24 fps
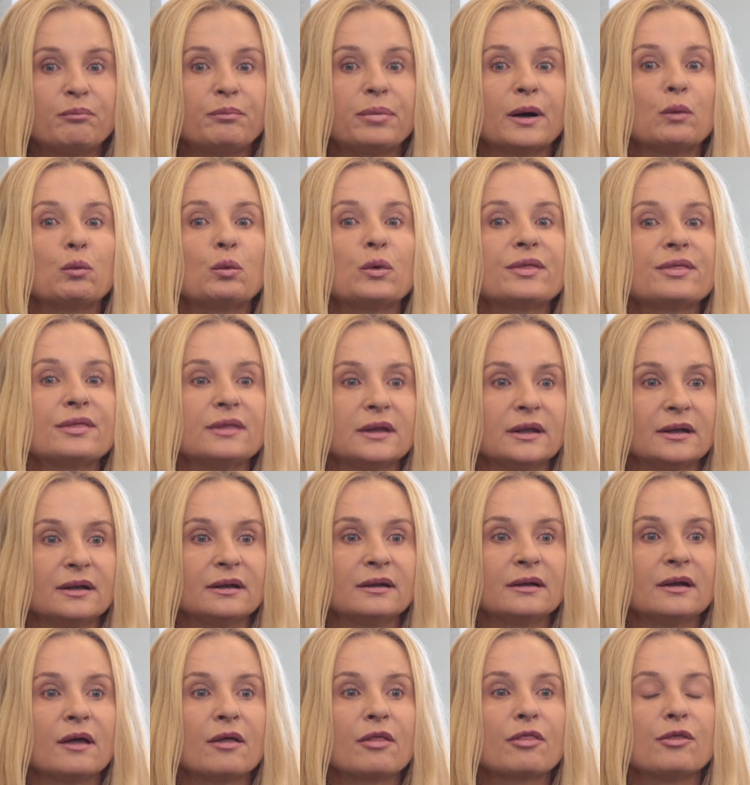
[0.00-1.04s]
but
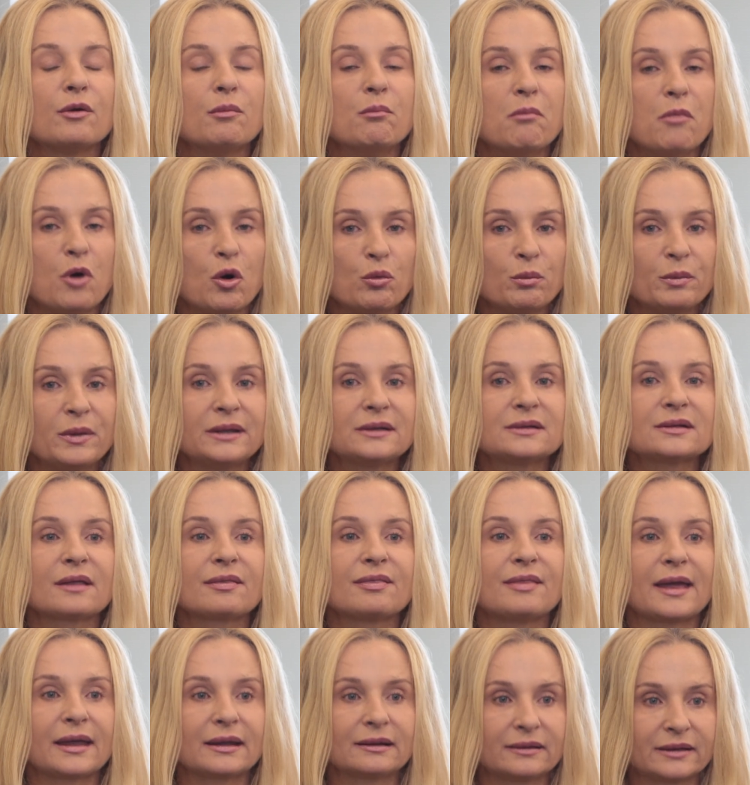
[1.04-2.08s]
within the moment
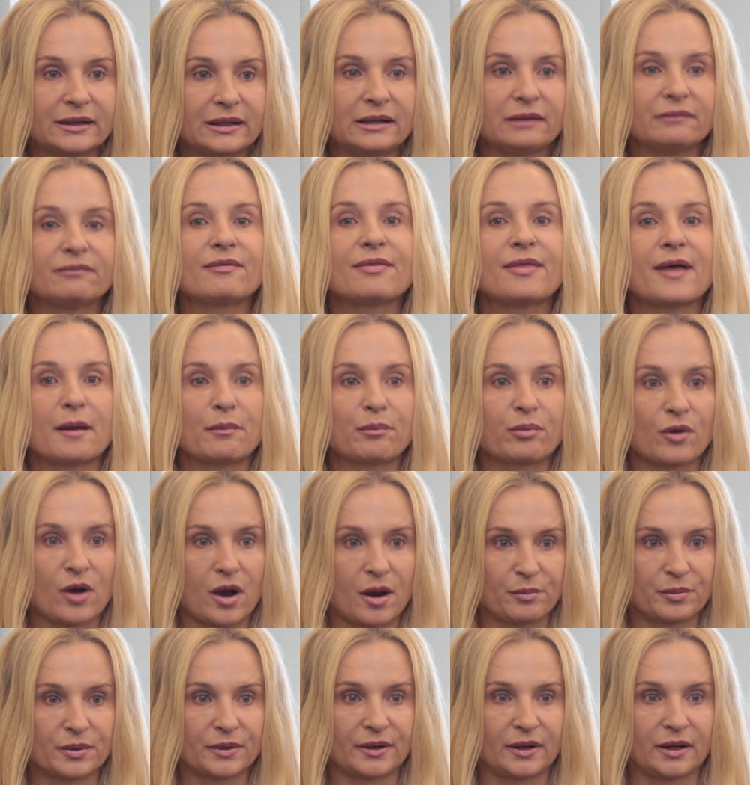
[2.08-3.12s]
they leave that
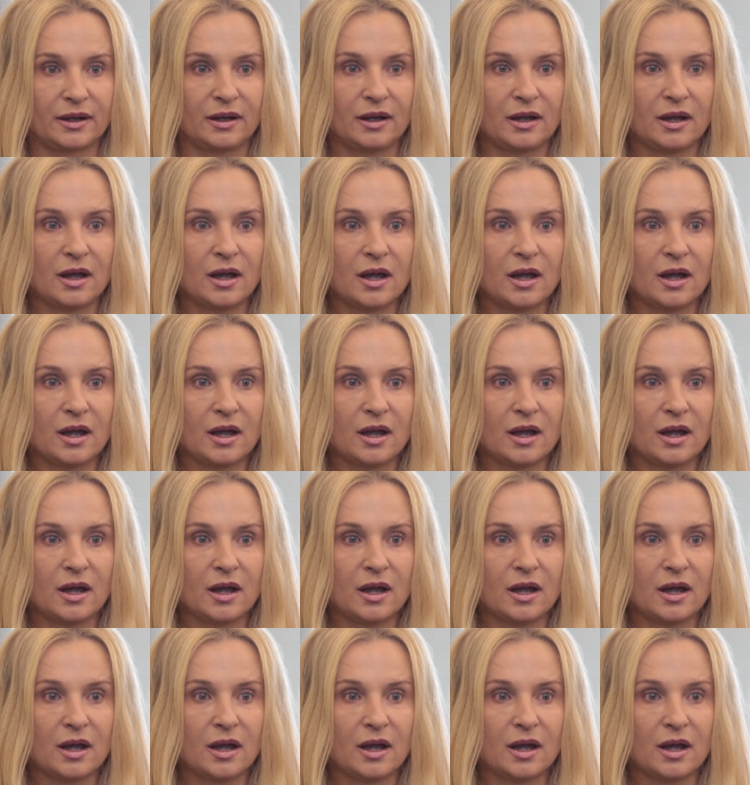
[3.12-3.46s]
property.